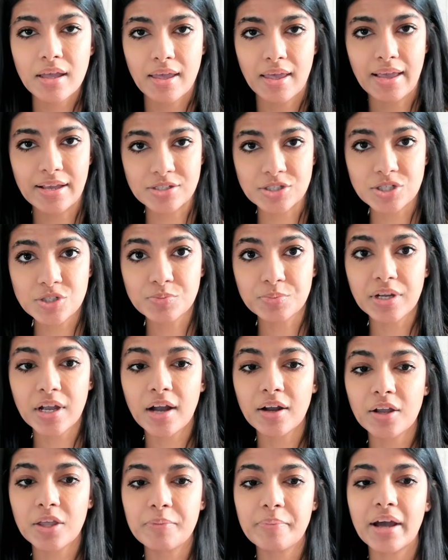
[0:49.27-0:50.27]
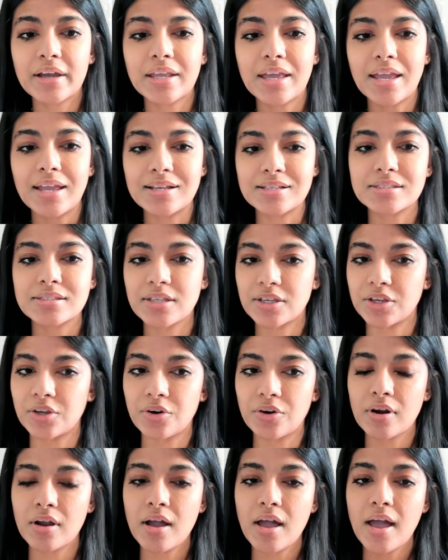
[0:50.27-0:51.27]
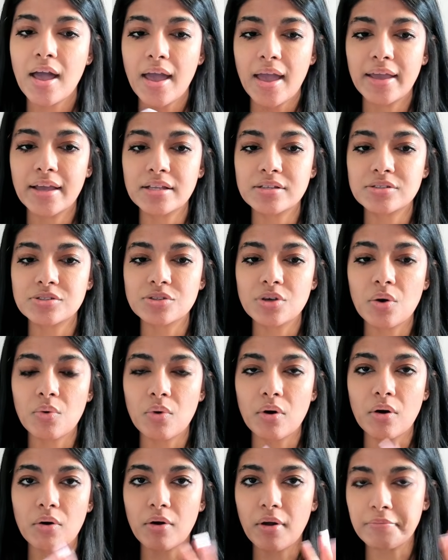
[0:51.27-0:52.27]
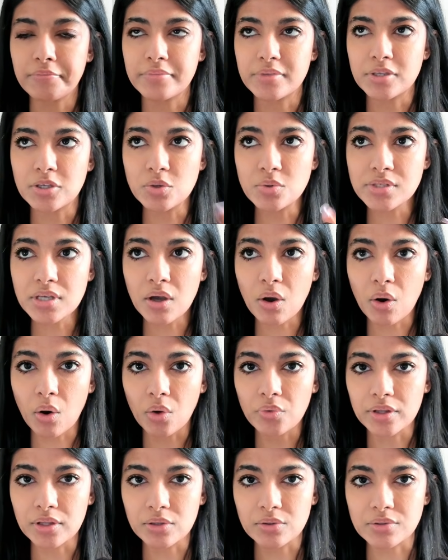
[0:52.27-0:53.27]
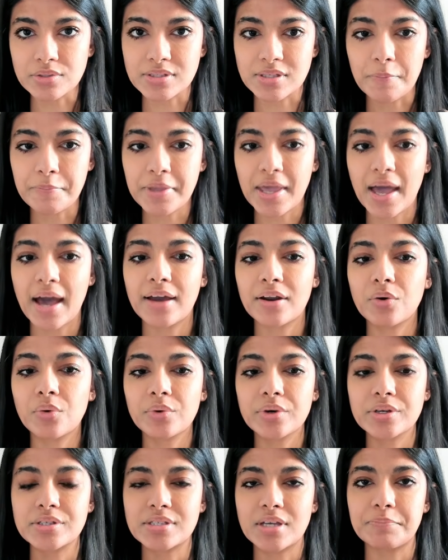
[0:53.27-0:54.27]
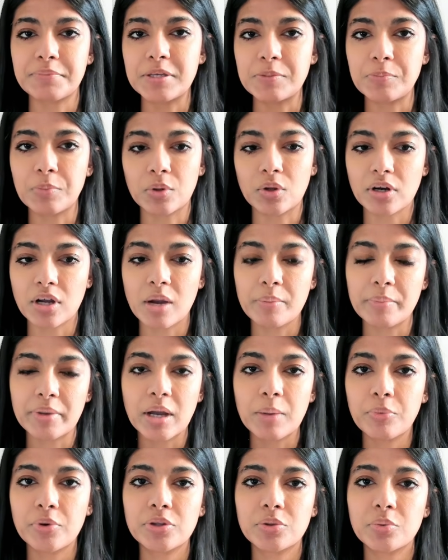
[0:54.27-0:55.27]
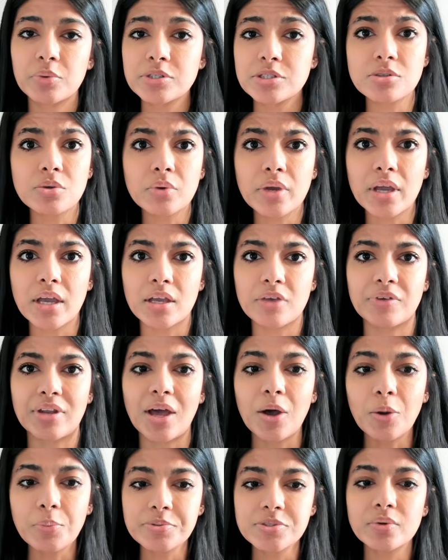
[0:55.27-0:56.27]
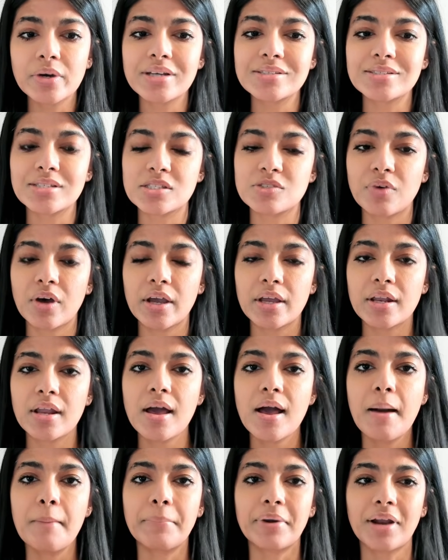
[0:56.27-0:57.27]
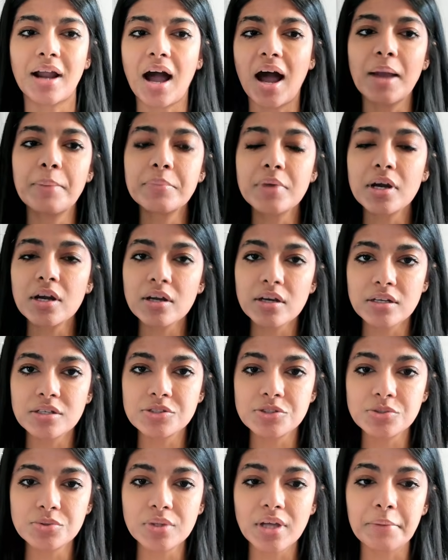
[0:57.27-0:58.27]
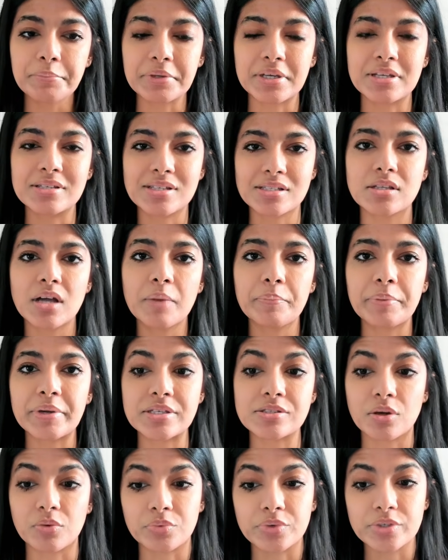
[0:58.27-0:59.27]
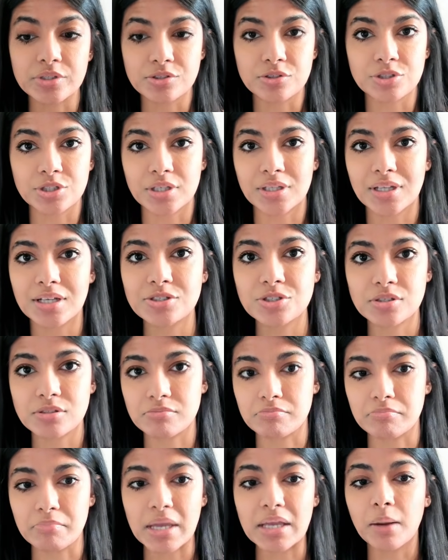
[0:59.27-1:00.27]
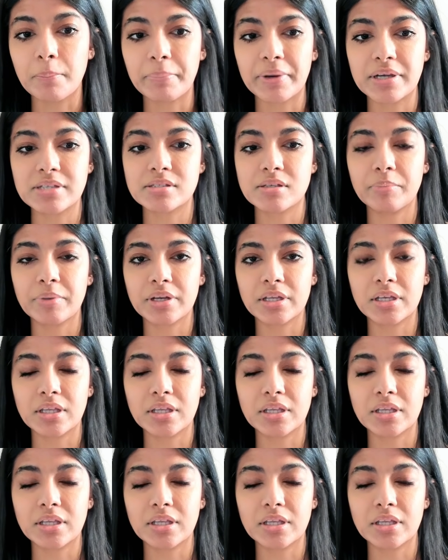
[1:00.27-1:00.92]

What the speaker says: anxious, preoccupied, and secure. And so using all the little subcategories that people are coming up with, which is okay. If it helps you guys, that's fine. But I'm not going to do that because that's not based on research and that's just made up by somebody, and